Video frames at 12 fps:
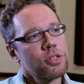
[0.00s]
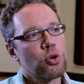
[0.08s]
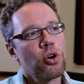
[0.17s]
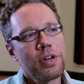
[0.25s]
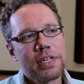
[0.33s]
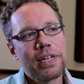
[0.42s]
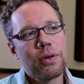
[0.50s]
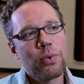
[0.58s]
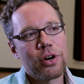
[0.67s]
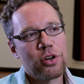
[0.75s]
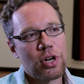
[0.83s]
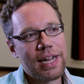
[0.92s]
So currently
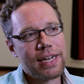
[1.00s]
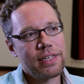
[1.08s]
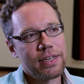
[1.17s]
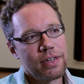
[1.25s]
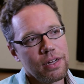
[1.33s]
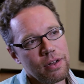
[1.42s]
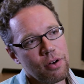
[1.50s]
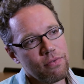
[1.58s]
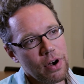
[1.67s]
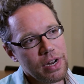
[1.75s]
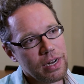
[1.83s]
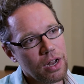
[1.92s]
we're collecting a
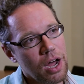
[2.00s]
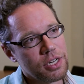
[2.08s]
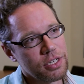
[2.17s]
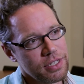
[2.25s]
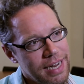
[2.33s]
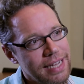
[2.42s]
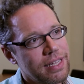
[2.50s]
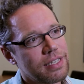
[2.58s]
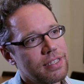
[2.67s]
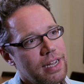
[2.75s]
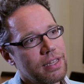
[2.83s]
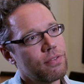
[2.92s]
very large data
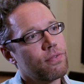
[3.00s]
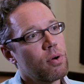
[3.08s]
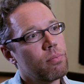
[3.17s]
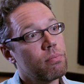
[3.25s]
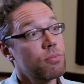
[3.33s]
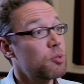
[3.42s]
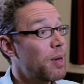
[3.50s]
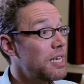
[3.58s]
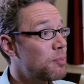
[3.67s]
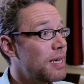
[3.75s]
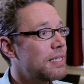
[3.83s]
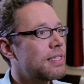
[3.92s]
set from
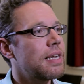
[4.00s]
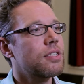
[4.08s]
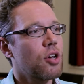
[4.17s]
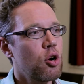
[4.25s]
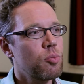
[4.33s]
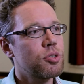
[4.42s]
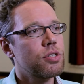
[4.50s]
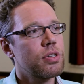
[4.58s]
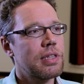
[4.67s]
space-based telescopes